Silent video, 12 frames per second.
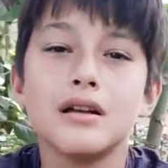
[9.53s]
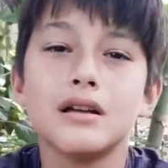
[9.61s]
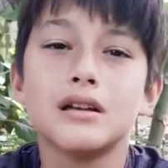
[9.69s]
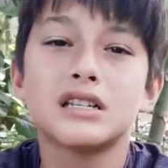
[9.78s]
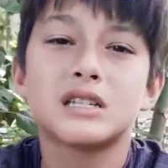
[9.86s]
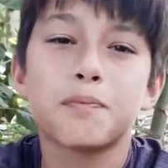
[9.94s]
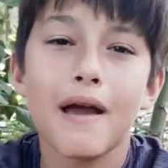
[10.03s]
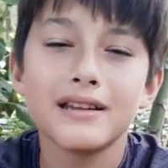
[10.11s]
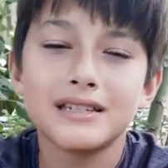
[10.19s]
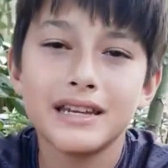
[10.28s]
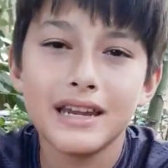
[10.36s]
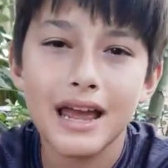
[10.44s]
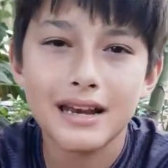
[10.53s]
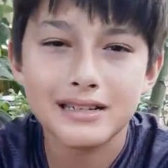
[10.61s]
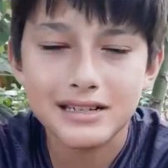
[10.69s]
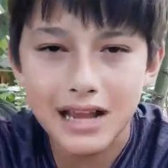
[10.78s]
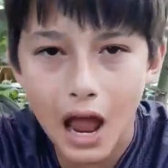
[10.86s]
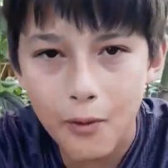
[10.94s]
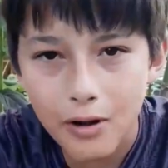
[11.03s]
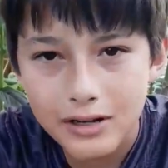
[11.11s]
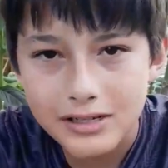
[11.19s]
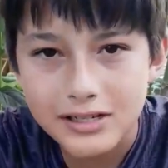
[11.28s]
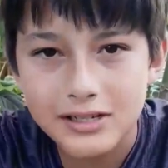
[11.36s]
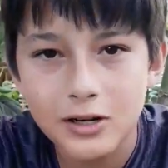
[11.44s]
spicy and sour
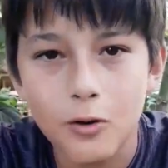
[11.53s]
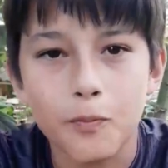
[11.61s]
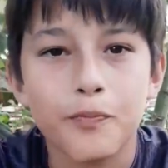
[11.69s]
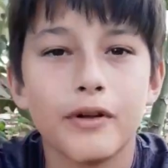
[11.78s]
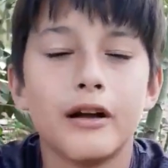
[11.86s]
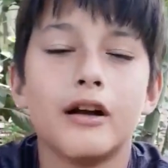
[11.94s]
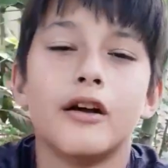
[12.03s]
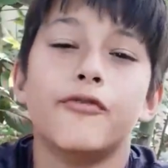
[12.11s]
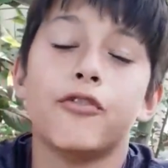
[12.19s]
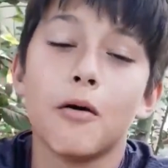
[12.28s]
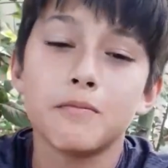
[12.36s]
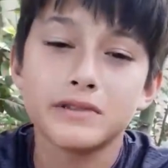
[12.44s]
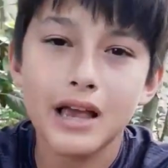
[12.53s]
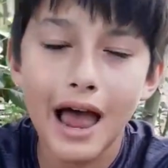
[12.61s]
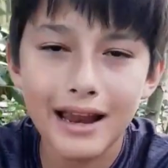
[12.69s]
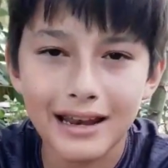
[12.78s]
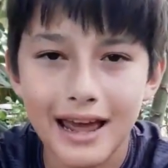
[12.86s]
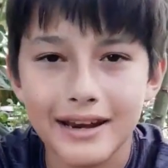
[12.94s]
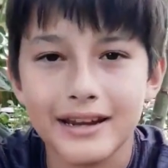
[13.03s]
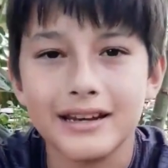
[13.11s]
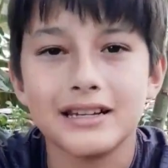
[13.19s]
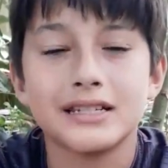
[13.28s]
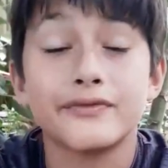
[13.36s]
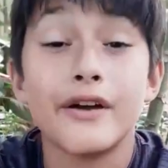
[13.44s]
soup from Thailand. It
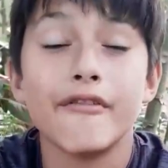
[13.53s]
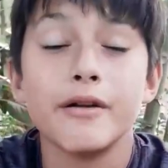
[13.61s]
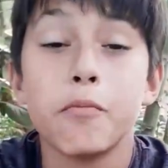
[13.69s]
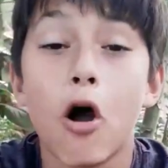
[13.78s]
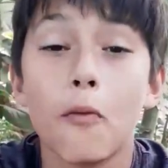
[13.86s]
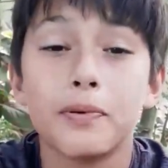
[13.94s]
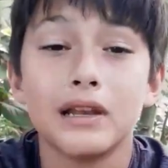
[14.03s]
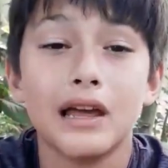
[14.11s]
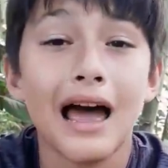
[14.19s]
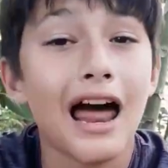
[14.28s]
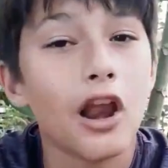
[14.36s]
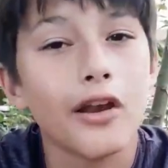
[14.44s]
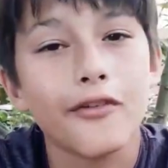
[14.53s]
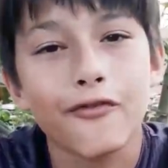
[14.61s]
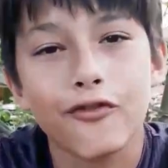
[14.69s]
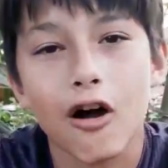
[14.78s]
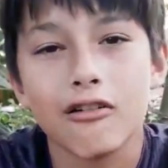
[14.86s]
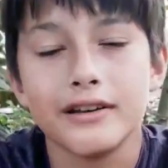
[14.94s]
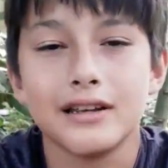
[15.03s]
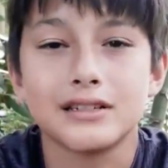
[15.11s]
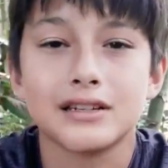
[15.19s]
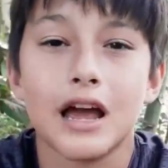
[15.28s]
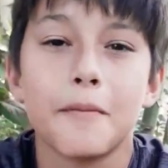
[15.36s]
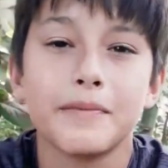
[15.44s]
is very popular. A lot of foreigners
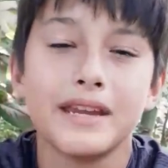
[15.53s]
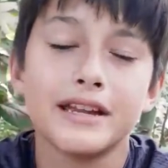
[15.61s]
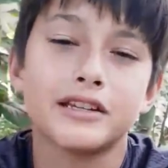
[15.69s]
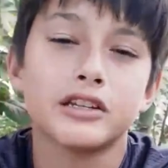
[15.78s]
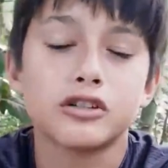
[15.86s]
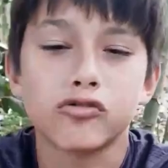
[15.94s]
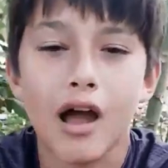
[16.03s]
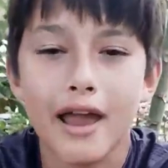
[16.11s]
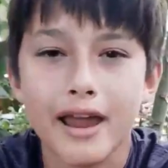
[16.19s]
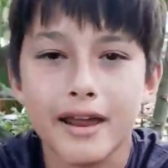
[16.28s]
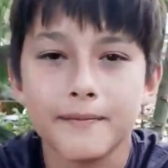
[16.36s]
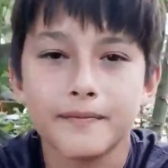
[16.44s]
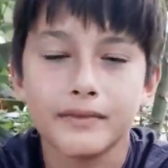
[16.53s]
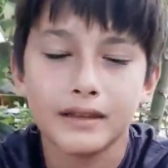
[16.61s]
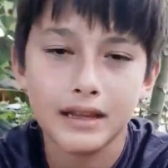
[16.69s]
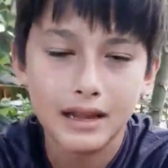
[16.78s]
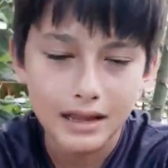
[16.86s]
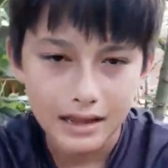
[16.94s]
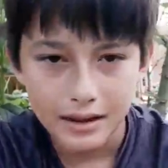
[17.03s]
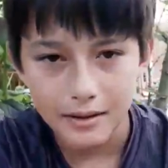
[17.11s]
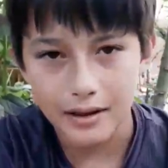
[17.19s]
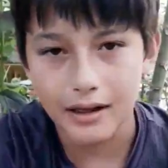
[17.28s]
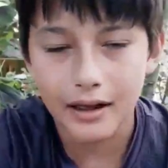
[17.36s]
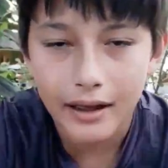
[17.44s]
come here to try it,
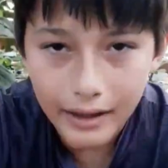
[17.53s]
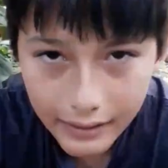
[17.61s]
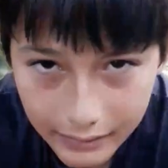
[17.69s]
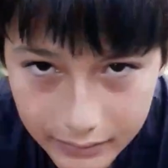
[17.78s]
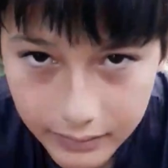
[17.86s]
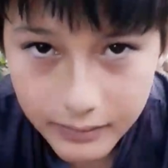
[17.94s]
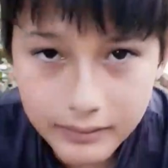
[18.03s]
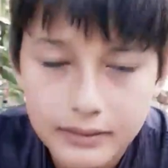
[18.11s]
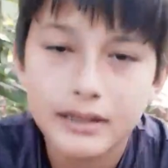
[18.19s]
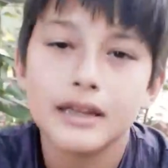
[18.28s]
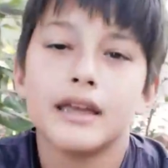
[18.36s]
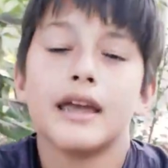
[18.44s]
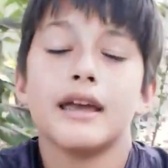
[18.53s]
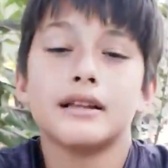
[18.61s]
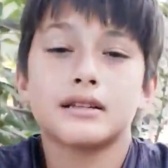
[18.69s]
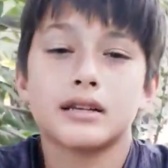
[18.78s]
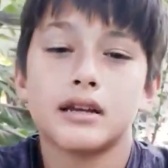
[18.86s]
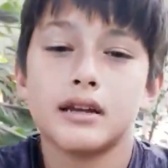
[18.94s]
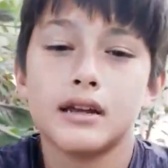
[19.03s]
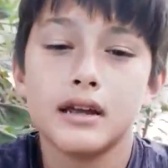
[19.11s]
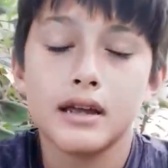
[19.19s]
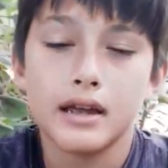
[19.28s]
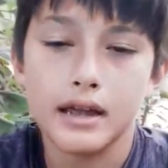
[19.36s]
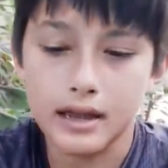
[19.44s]
and it
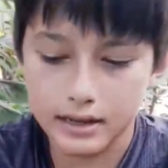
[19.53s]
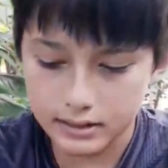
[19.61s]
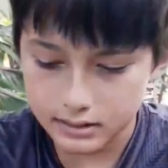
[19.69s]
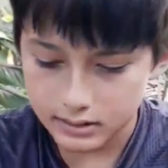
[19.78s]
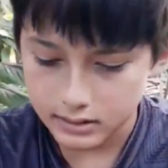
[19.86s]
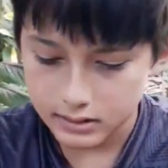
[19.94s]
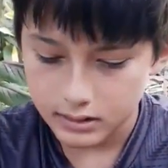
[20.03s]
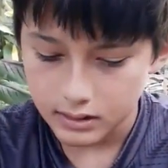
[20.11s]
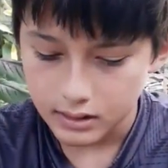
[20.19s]
is